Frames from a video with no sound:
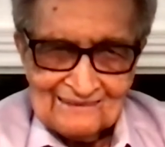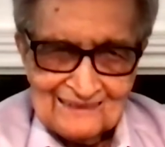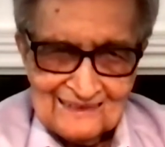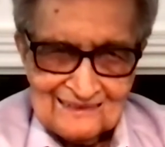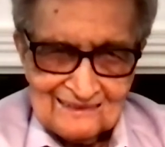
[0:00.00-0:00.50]

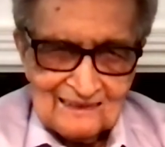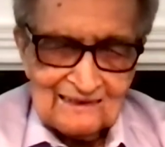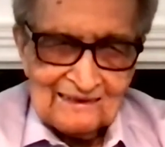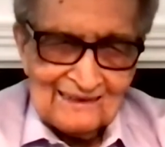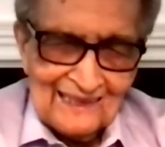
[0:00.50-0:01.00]
teach
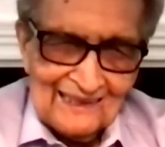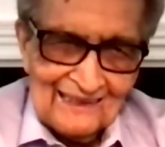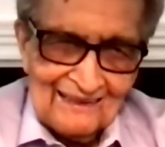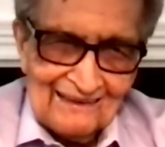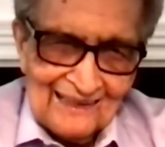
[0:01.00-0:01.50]

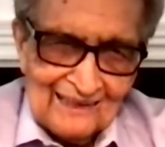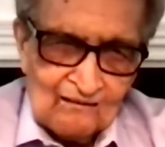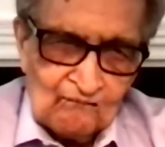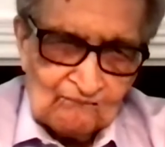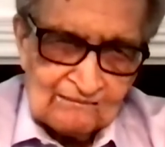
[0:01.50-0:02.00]
a
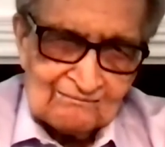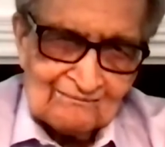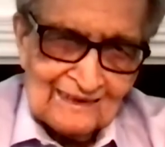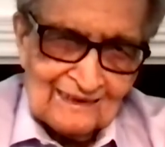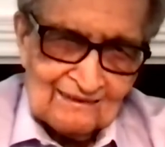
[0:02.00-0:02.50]
course
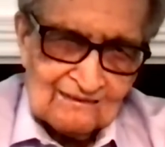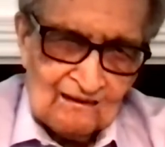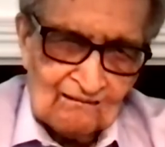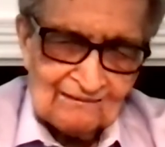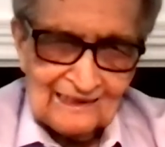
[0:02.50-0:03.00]

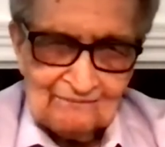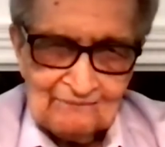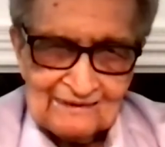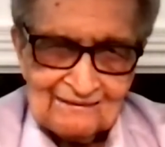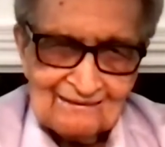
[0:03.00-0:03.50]
jointly
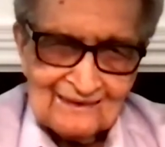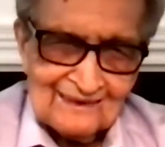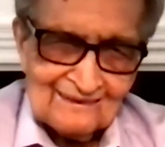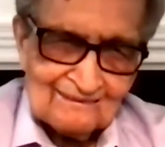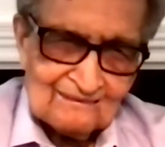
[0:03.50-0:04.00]
with
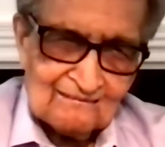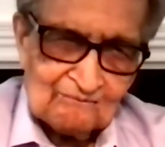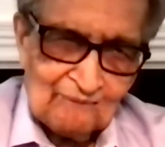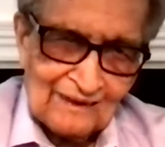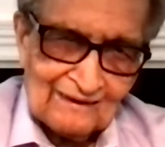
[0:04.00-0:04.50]
two of
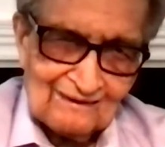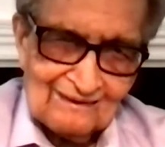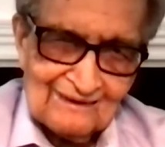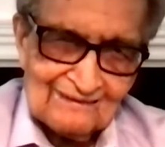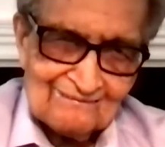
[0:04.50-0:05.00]
my
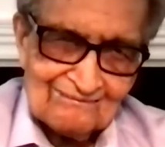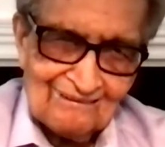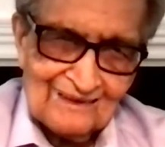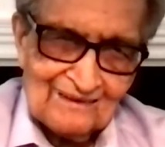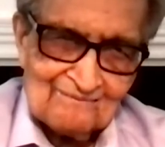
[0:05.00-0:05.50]
colleagues.
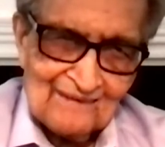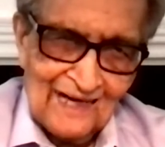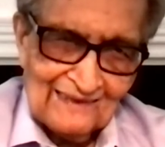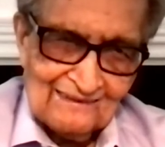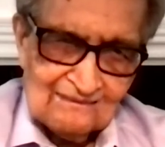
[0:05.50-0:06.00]

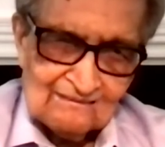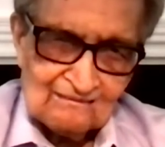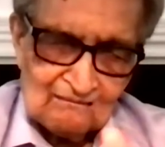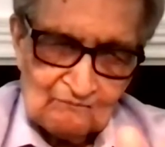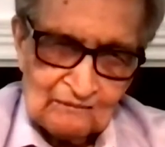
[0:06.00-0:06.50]
I used to
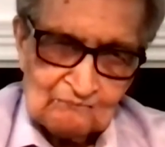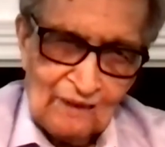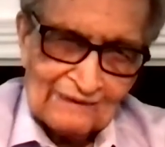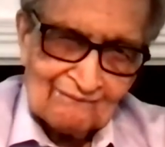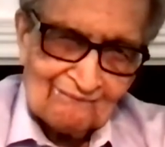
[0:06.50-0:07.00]
do with
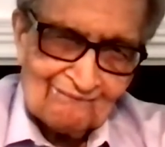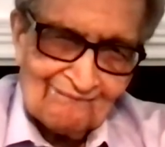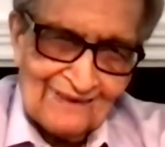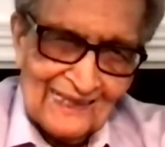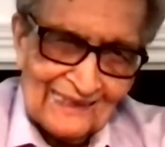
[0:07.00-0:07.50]
Michael
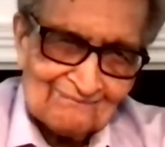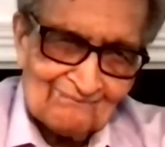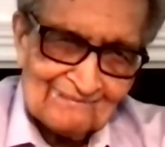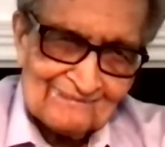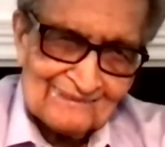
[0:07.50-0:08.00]
at
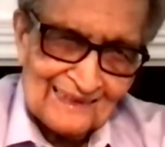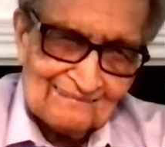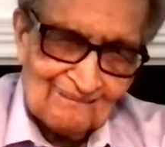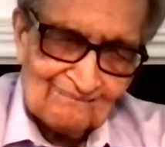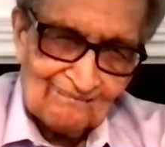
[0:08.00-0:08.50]
one stage
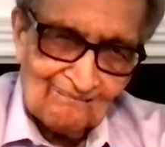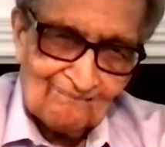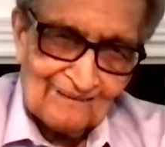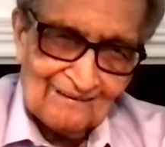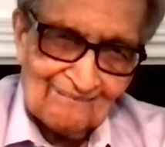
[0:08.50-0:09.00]
not
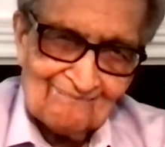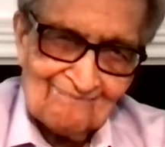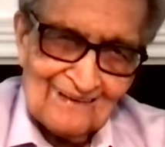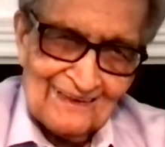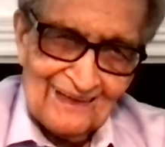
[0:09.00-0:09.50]
long ago.
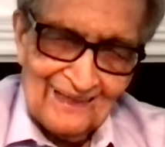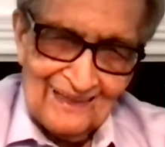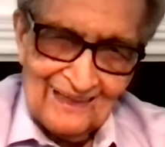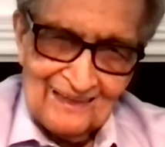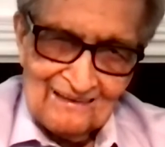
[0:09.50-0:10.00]

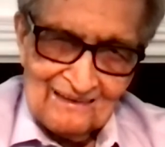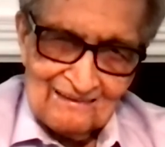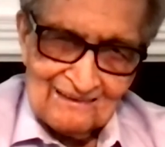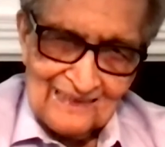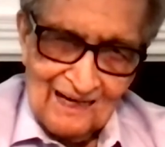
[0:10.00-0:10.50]

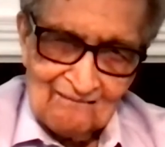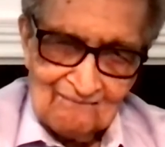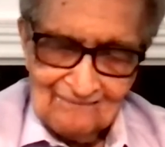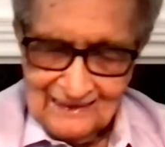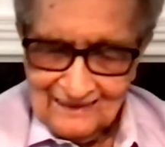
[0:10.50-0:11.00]

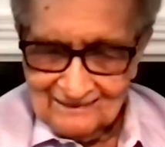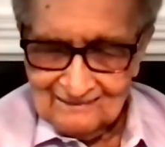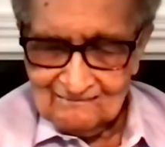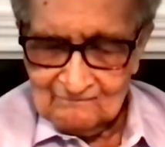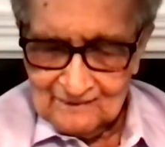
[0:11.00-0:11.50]
Now I
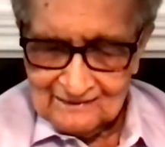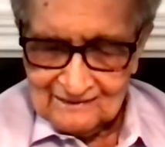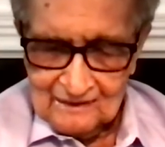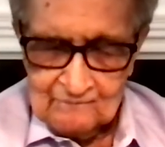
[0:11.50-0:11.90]
do with